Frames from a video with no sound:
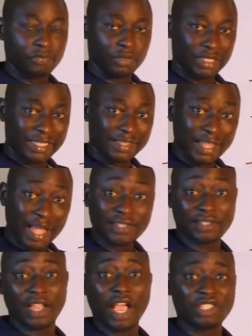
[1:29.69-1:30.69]
the
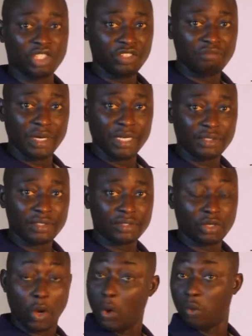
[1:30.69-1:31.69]
task achievement,
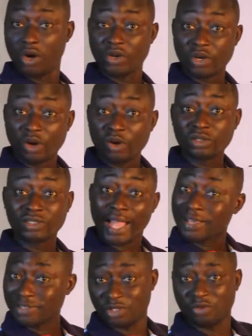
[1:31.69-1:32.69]
or what we call
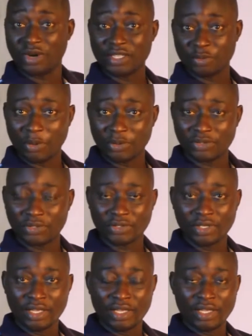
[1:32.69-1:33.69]
task response,
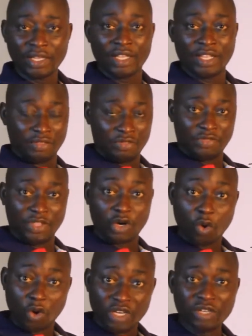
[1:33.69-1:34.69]
the
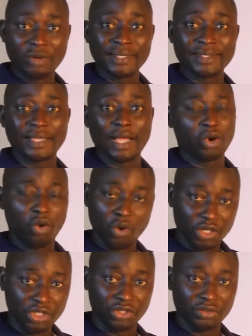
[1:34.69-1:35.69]
coherence and
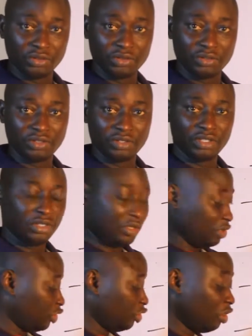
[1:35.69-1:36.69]
cohesion,
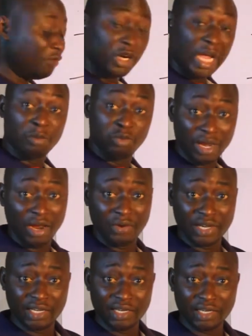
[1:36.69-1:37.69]
your
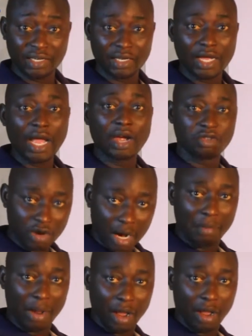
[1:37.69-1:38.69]
vocabulary and
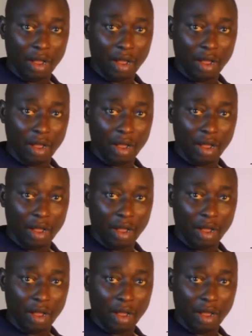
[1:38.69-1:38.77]
grammar.